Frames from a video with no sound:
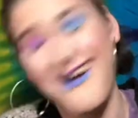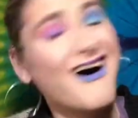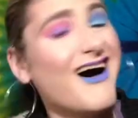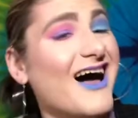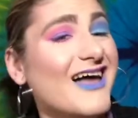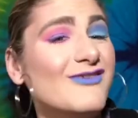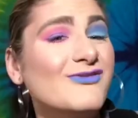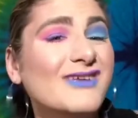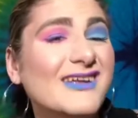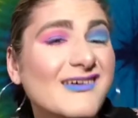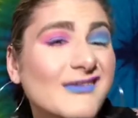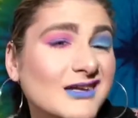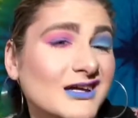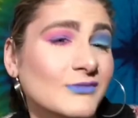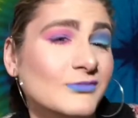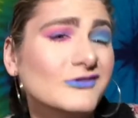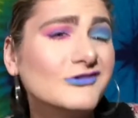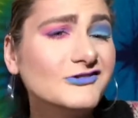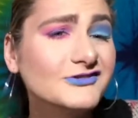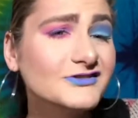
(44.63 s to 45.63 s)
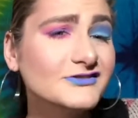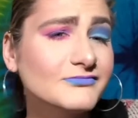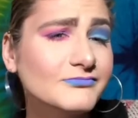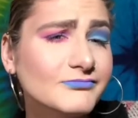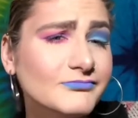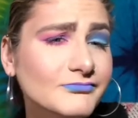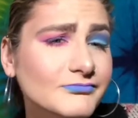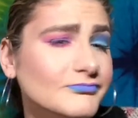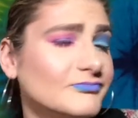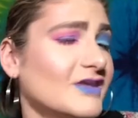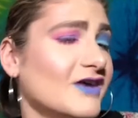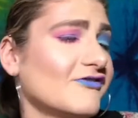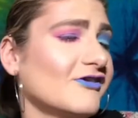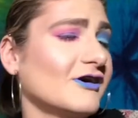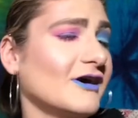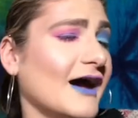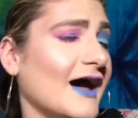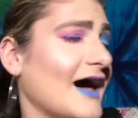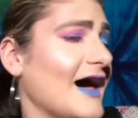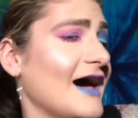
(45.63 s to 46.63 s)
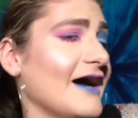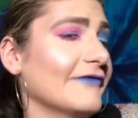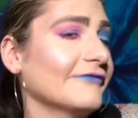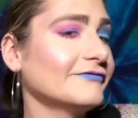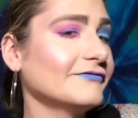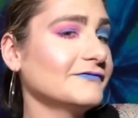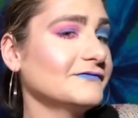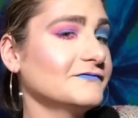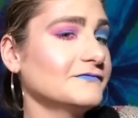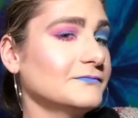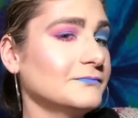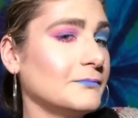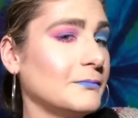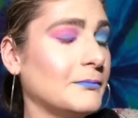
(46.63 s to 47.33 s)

I don't like labels. Never have.